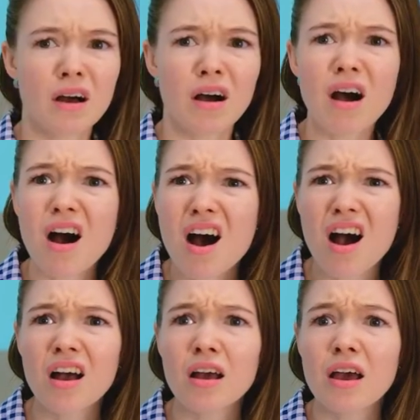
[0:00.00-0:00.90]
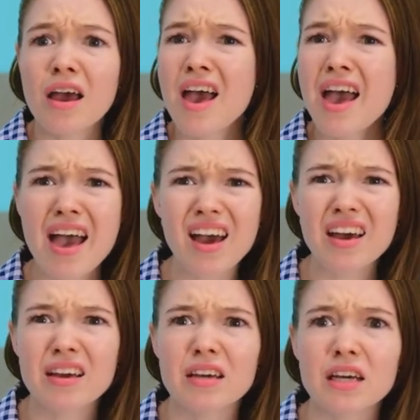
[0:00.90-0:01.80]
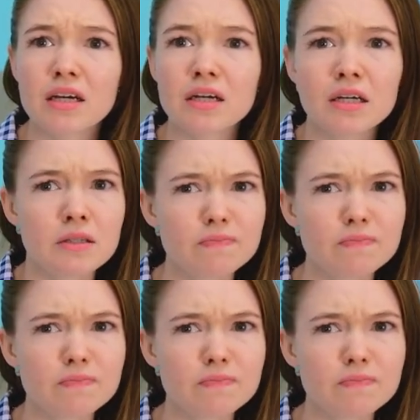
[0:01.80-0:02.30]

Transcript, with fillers: Why does she look so good? It's